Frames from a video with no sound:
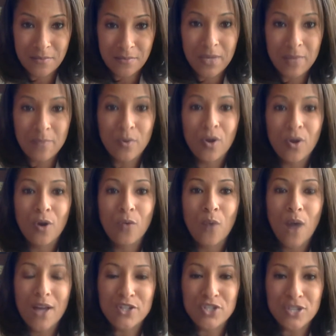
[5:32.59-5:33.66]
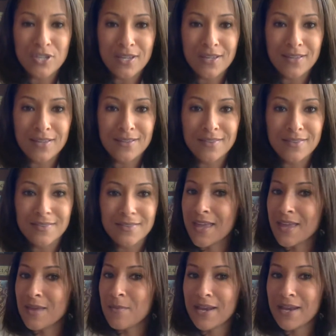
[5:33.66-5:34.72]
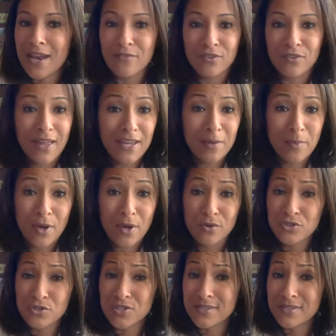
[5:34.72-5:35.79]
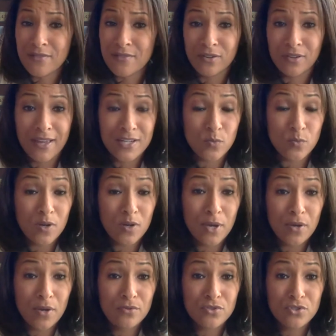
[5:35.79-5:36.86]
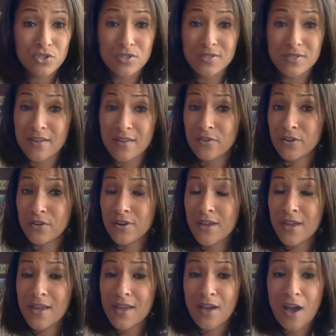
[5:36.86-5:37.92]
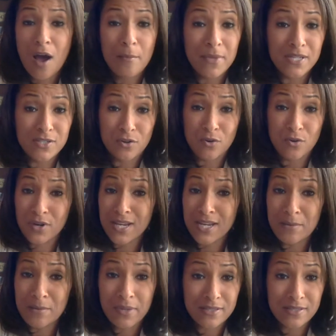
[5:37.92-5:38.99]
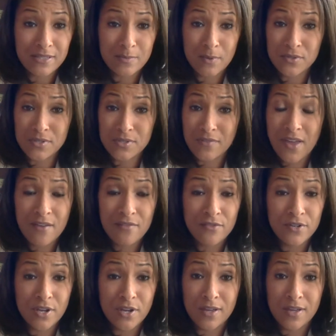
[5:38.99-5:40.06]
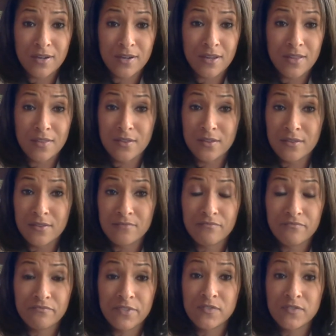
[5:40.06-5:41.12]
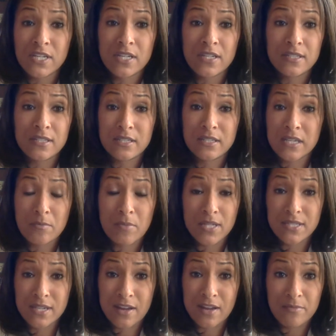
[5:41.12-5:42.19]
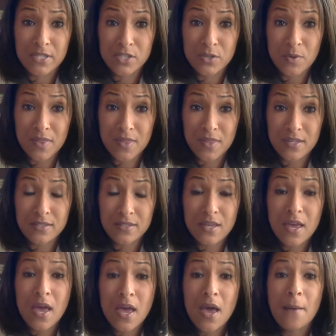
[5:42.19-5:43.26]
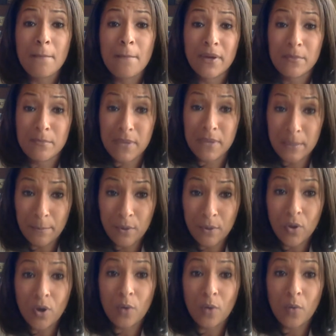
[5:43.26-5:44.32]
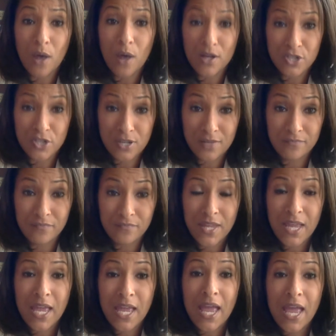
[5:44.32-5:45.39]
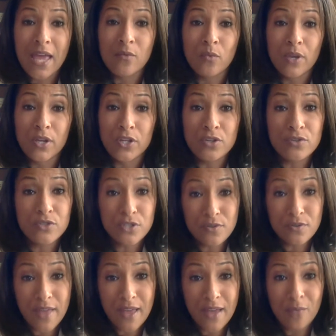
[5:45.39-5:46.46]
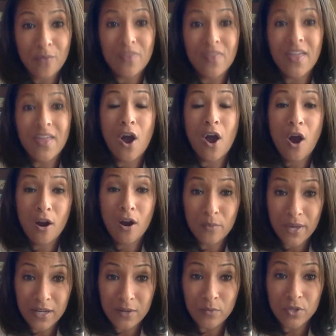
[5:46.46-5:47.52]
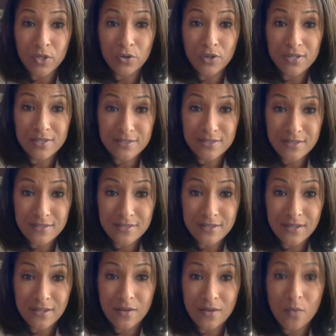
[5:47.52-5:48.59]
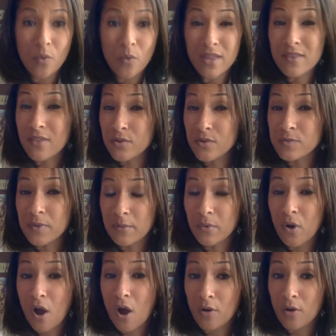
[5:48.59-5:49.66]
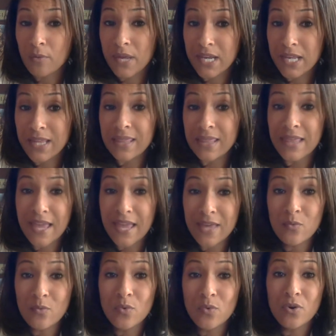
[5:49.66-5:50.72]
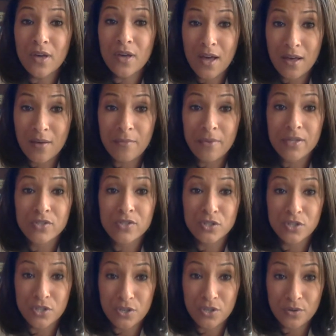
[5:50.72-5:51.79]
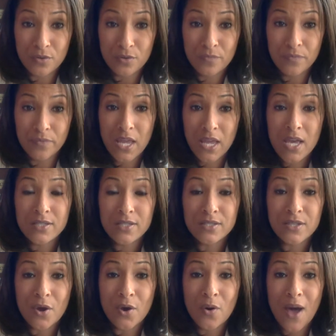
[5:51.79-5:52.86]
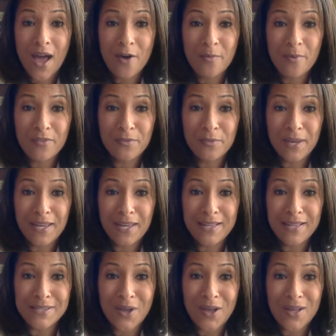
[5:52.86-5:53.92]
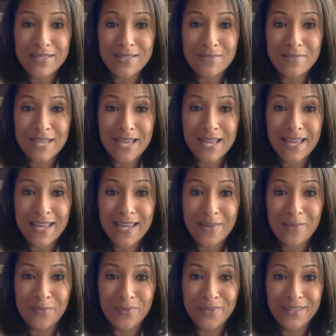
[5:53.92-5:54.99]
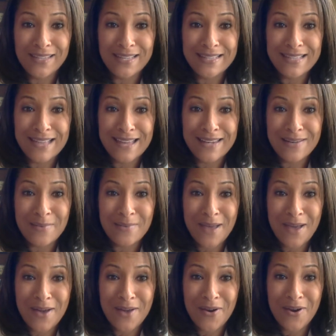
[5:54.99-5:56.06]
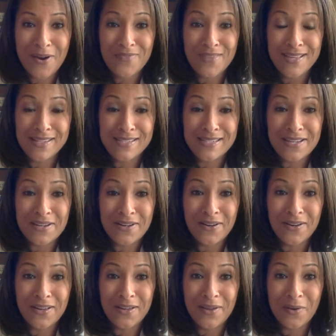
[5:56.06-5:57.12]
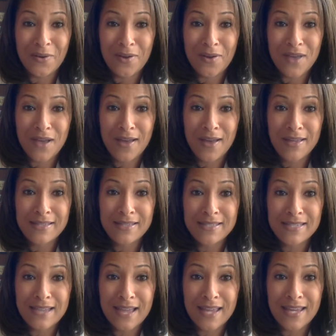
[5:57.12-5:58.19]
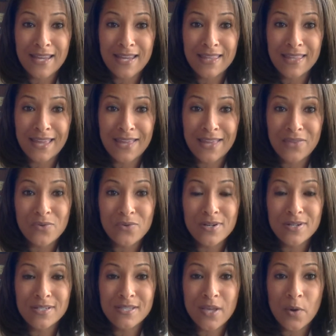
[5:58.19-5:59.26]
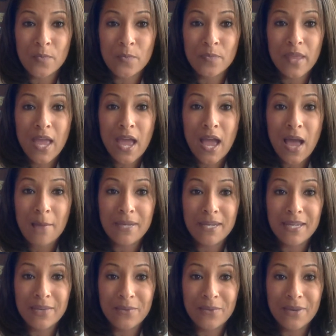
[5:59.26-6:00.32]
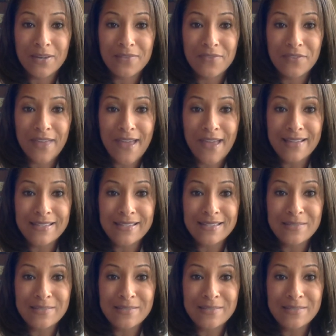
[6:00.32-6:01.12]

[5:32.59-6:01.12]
People are watching. They may never like a post. She's never liked one post. She's never commented on any Plexus post I've ever done in the 15, 16 months that I've been doing this. But people are watching. And when you do that, when they are ready, when you're consistent, when those people are ready, they will come to you. So I hope everybody has an awesome day. I'm really excited about our event here in Grapevine tonight at the Gaylord. So I'm going to get ready for that.